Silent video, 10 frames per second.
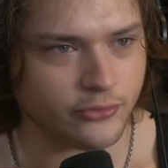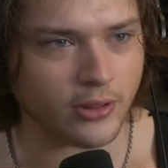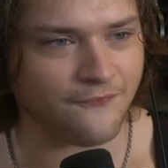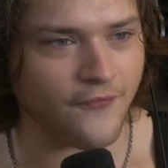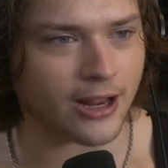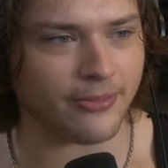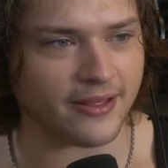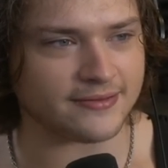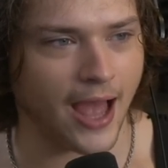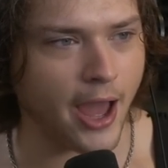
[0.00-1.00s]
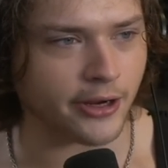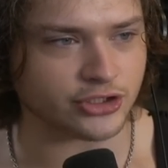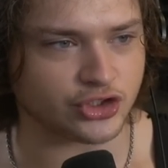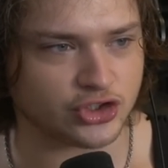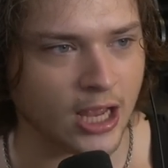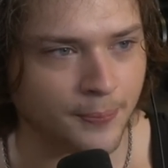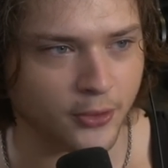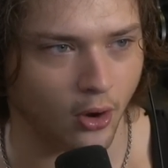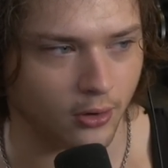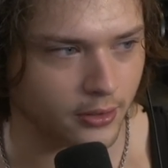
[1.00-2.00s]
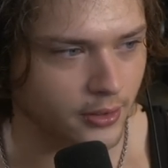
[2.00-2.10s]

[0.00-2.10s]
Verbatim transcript: really fucking up the entire shipyard.